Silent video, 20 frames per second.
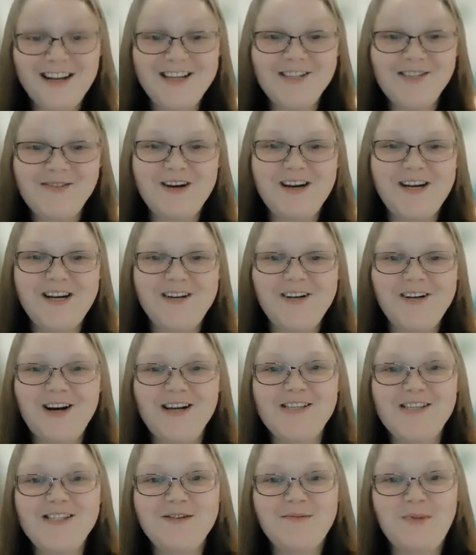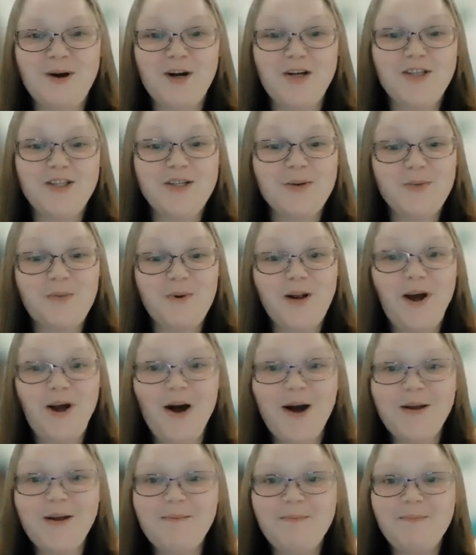his way across the marsh and went
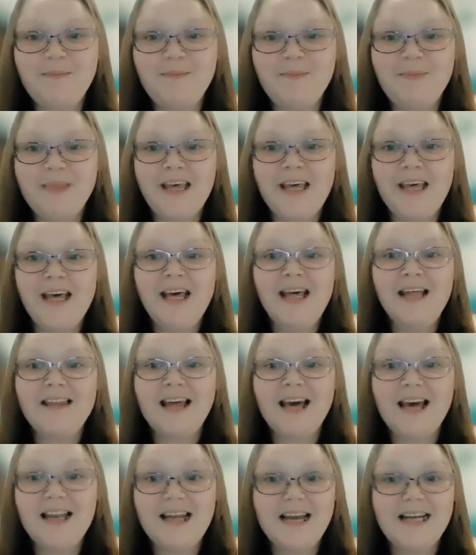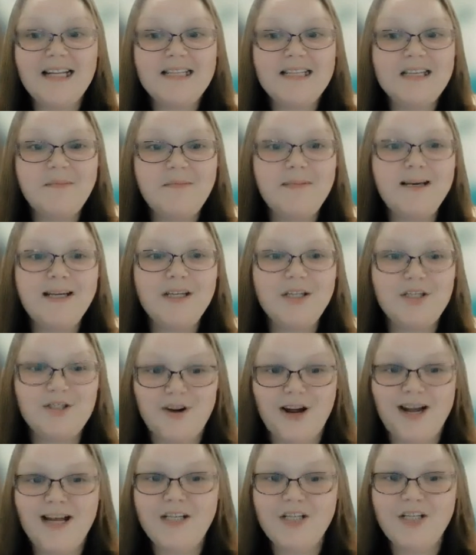on. That night, something
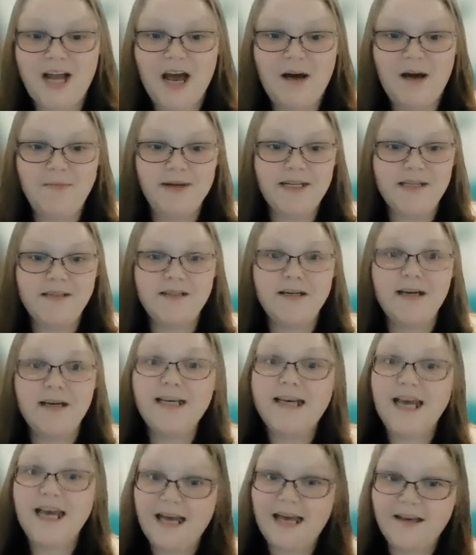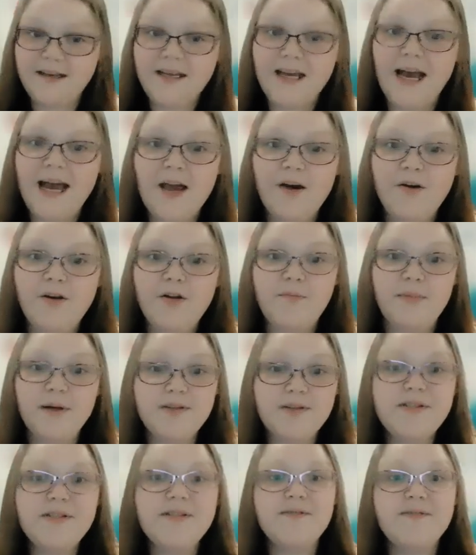strange happened. Again, Coyote
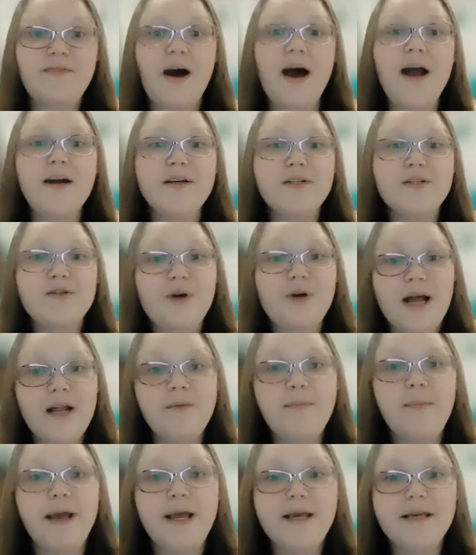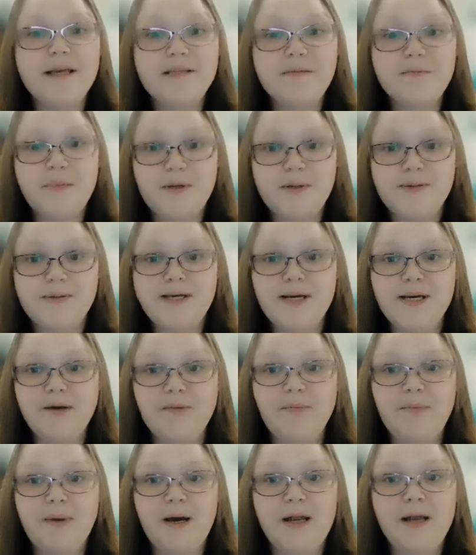built his fire and tried to make his music,
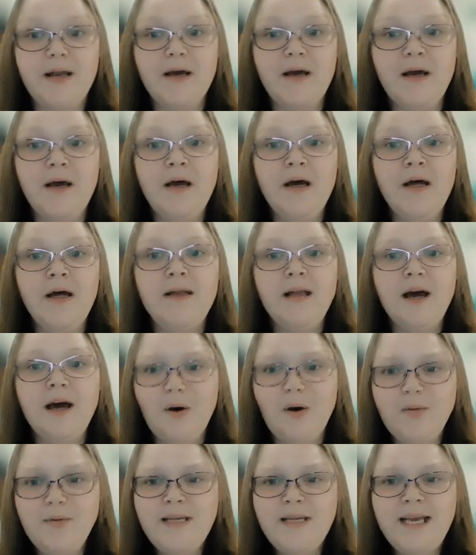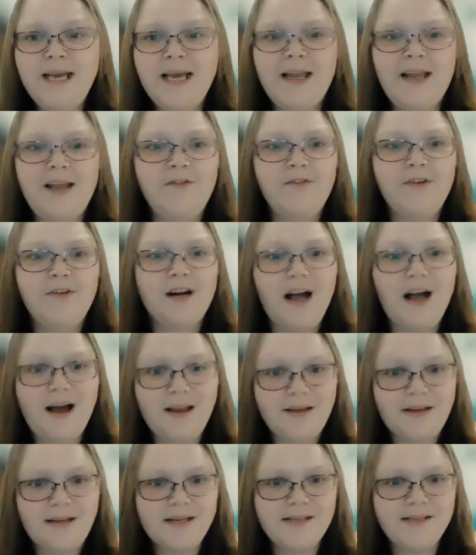but not only had he
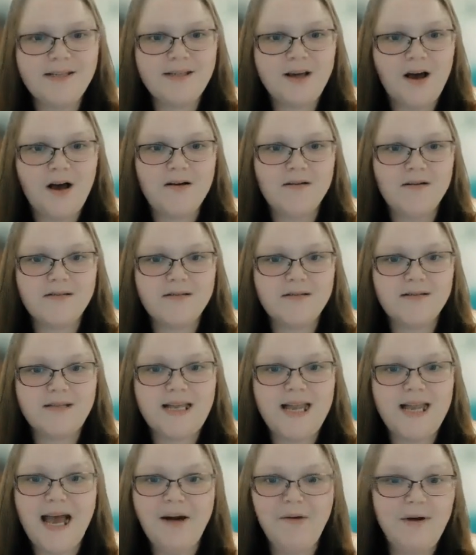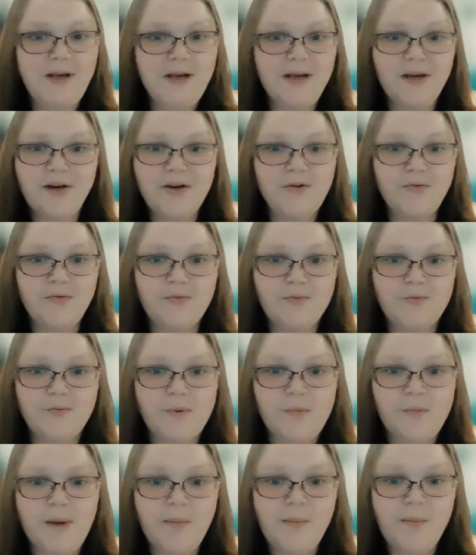forgotten his songs, now he couldn't
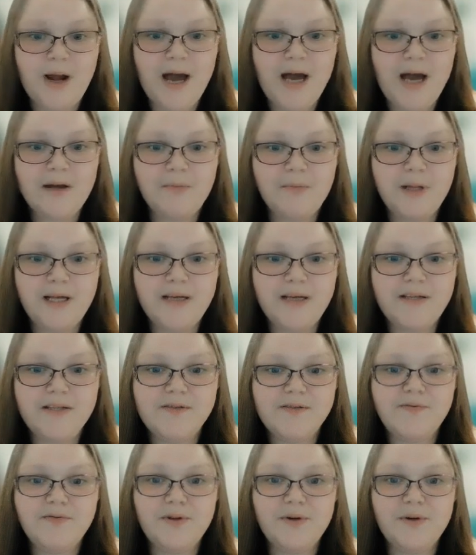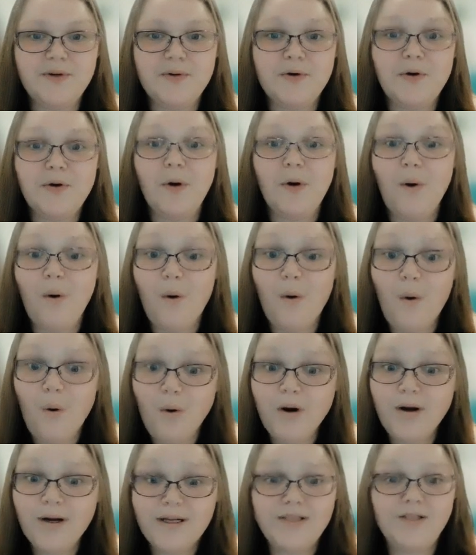remember how to play his flute
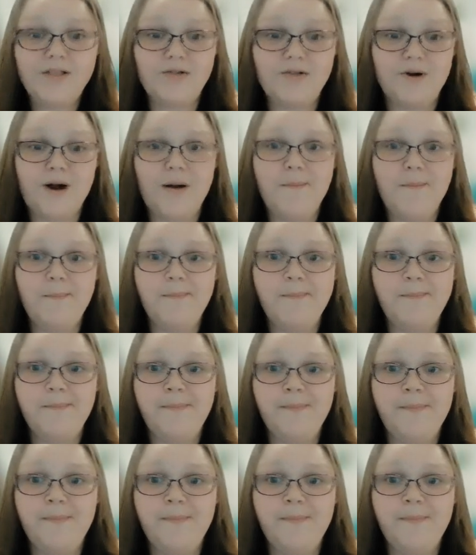or his drum.